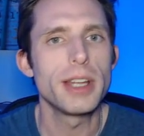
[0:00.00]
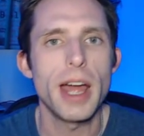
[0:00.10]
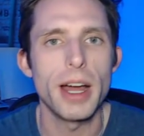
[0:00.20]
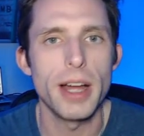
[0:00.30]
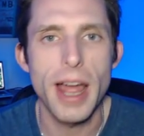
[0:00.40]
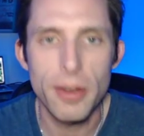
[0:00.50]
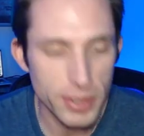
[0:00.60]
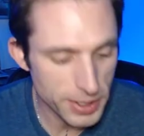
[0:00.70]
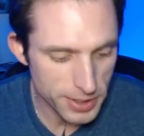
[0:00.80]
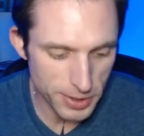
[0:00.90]

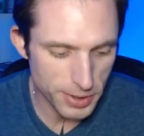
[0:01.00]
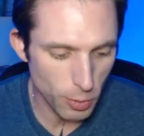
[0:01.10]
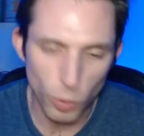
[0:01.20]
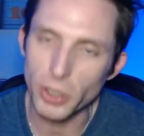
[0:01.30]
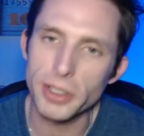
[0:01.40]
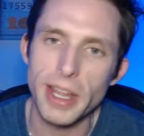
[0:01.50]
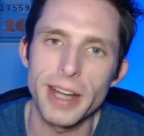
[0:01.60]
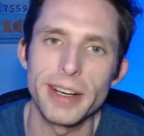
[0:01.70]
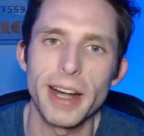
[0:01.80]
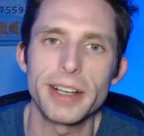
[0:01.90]
having to just work
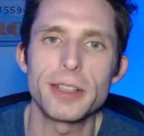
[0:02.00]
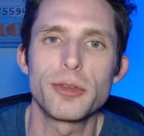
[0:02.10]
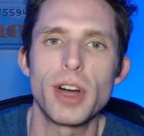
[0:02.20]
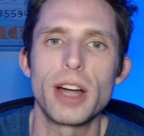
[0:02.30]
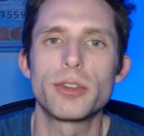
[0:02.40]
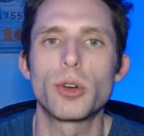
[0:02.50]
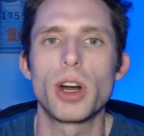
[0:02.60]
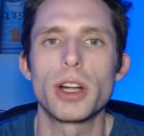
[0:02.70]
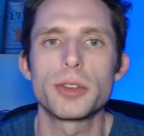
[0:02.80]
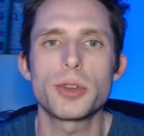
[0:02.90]
that 9-to-5
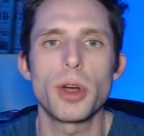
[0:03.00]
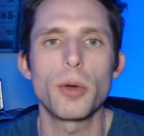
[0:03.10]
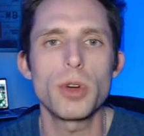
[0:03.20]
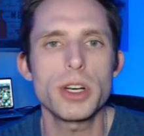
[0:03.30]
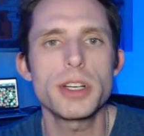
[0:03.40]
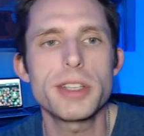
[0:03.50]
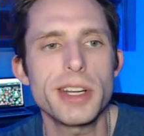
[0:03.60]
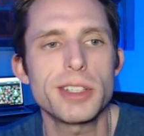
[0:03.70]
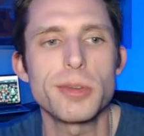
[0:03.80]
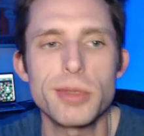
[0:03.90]
grind. So I wanted to
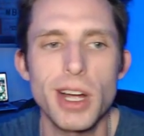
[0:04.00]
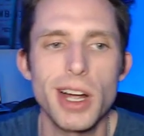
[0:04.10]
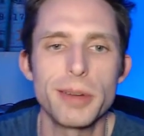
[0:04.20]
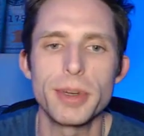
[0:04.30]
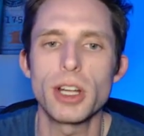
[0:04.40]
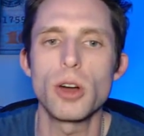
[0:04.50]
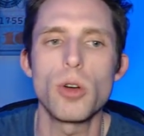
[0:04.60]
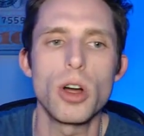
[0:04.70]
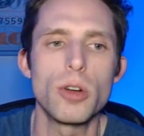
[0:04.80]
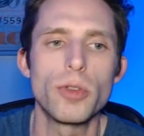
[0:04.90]
take some time to
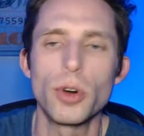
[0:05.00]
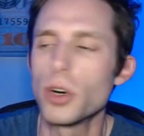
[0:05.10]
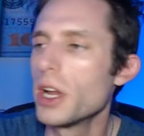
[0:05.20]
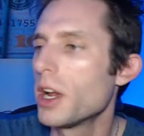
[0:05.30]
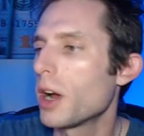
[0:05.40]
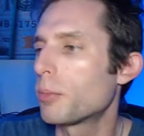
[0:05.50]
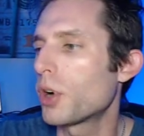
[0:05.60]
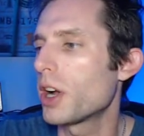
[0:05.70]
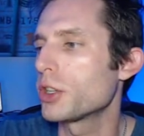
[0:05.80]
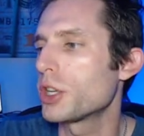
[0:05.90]
go over a
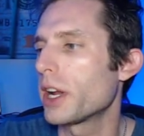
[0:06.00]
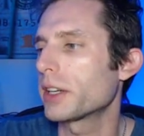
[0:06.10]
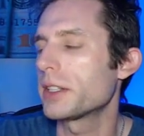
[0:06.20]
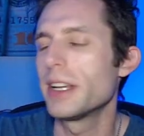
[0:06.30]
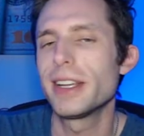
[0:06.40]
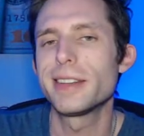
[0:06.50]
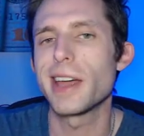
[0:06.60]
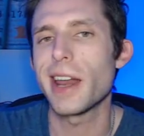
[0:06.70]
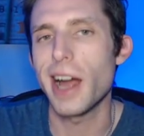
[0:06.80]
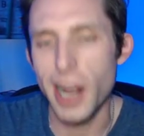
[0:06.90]
project
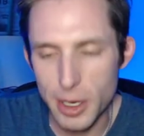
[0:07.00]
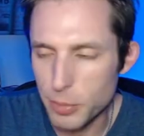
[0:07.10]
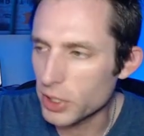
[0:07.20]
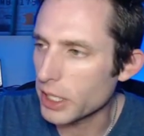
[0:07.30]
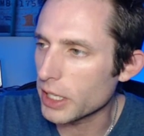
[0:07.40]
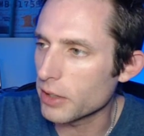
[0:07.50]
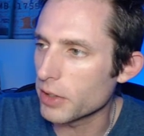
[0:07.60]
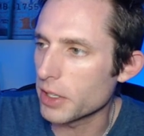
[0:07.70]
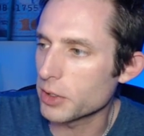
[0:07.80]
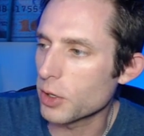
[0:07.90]
that I
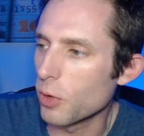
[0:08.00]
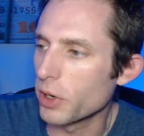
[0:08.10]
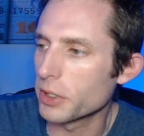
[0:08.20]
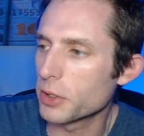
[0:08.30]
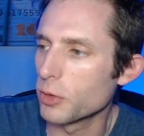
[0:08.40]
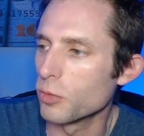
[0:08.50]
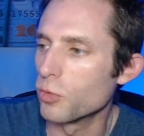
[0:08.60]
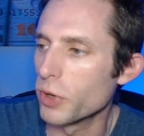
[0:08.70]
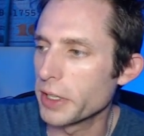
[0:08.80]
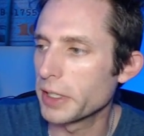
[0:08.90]
believe is going to
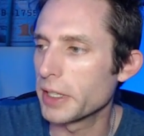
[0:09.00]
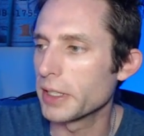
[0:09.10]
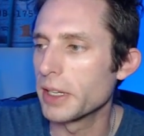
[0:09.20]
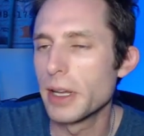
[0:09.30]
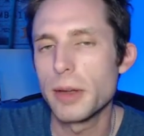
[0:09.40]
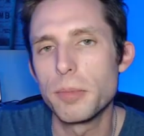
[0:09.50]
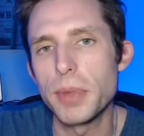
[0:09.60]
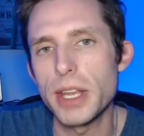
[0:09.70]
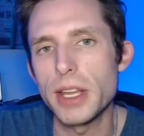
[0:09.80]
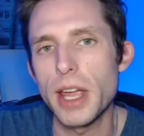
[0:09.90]
really
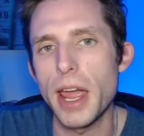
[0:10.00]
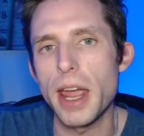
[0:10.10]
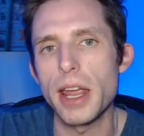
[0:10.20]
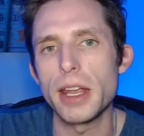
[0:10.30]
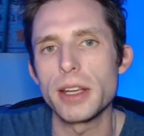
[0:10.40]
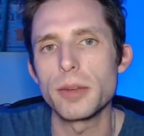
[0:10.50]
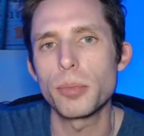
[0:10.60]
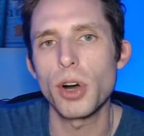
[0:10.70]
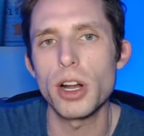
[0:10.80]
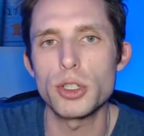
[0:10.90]
be a
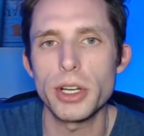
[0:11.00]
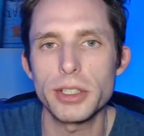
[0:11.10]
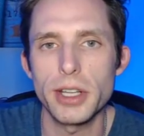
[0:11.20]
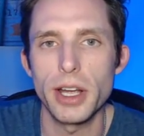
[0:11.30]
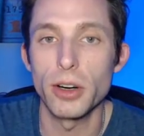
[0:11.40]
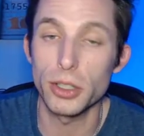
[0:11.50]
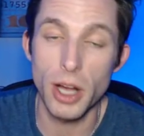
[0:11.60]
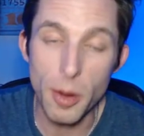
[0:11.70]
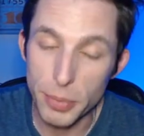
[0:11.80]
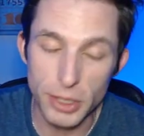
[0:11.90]
project that, or
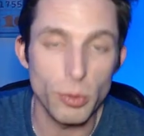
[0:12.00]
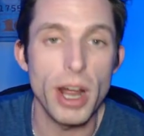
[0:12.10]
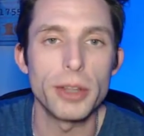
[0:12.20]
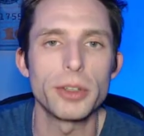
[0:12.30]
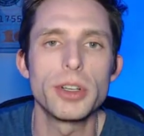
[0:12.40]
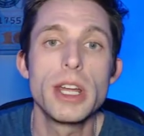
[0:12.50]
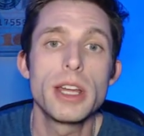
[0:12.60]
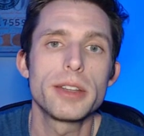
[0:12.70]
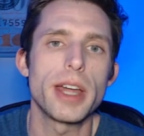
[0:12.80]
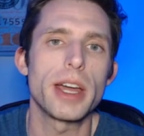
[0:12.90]
company rather,
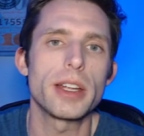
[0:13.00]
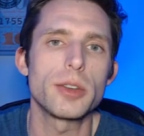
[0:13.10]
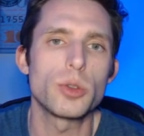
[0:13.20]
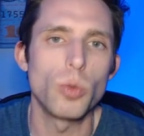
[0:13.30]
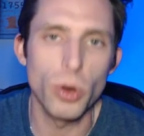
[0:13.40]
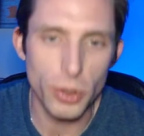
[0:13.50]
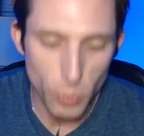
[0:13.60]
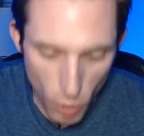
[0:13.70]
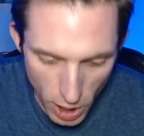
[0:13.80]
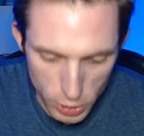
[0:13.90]
that is
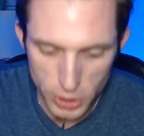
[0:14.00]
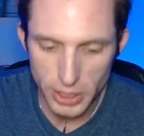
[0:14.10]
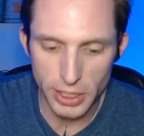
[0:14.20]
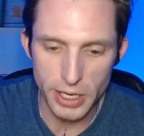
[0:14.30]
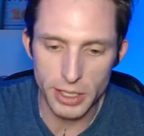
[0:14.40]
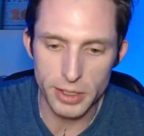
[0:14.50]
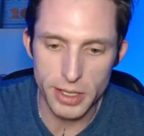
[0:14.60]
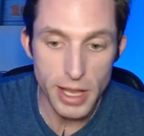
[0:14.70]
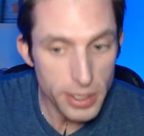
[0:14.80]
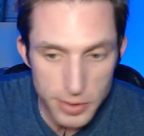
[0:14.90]
worth watching
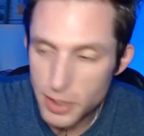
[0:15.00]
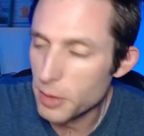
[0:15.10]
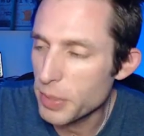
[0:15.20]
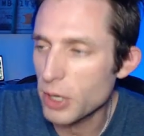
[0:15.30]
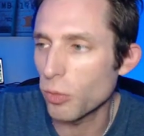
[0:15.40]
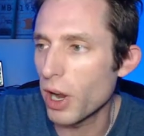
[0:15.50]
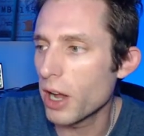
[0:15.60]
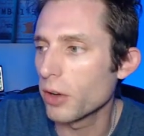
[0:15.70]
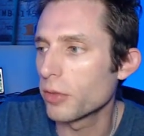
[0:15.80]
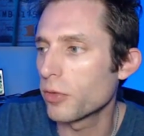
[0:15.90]
and that is going to be
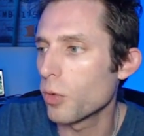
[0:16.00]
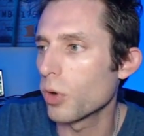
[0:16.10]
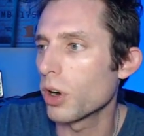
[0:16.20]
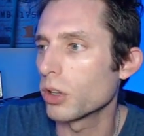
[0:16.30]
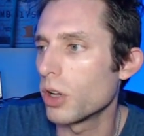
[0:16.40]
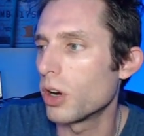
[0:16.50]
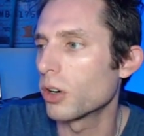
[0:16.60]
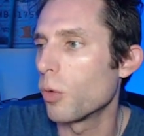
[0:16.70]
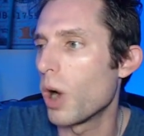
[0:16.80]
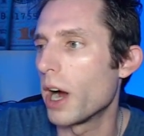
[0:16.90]
around for a
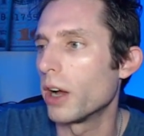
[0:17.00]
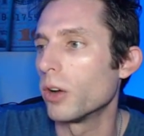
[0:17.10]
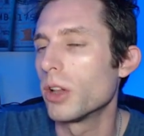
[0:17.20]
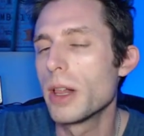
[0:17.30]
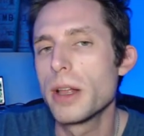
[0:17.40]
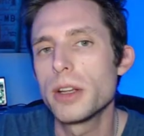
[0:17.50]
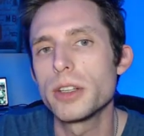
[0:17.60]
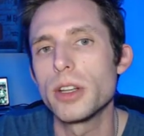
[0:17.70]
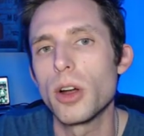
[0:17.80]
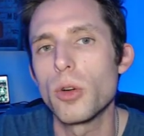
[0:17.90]
long while.
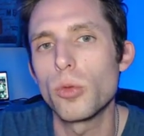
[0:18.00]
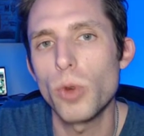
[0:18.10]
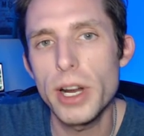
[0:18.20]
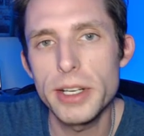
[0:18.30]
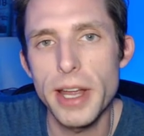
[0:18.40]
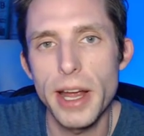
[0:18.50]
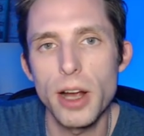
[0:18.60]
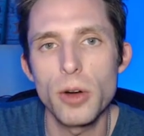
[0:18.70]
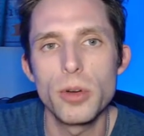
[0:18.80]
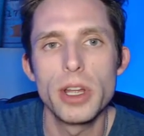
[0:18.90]
You know, right
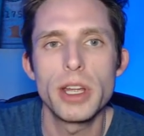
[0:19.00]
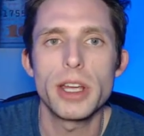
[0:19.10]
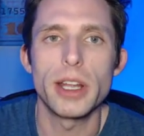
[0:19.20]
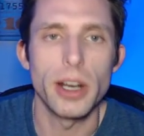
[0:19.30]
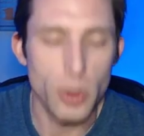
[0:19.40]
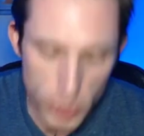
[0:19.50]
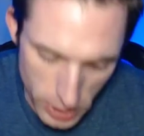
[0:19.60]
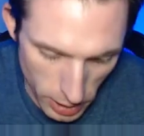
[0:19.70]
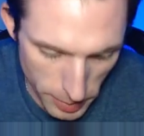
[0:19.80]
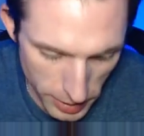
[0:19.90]
now, and I know we
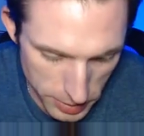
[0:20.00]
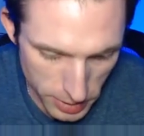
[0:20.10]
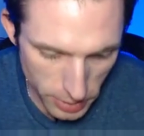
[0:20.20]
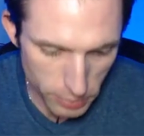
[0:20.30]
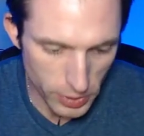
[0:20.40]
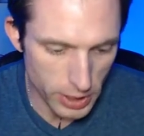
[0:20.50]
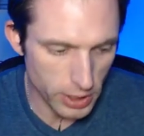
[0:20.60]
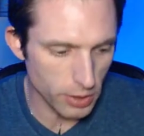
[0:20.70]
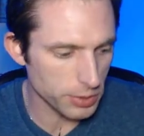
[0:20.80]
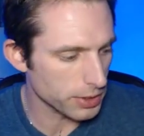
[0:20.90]
talk about this in other
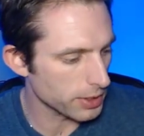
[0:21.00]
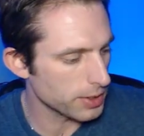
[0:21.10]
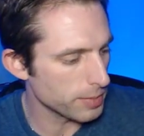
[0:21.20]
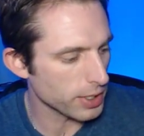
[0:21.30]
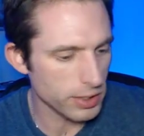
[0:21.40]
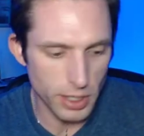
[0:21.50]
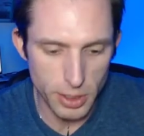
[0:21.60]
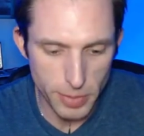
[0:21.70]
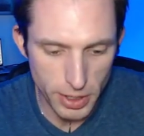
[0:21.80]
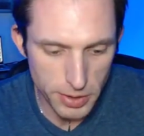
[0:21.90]
videos, and it seems I
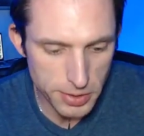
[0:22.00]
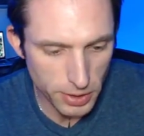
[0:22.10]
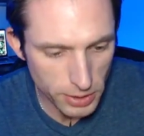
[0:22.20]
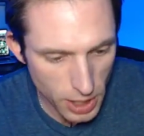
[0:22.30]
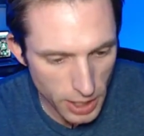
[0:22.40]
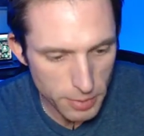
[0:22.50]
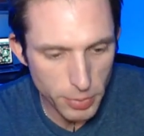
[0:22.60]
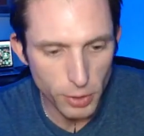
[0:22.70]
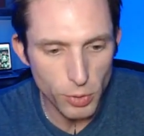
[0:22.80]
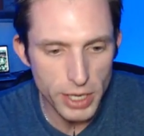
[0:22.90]
talk about this a
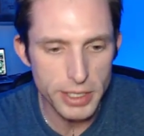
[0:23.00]
lot, but right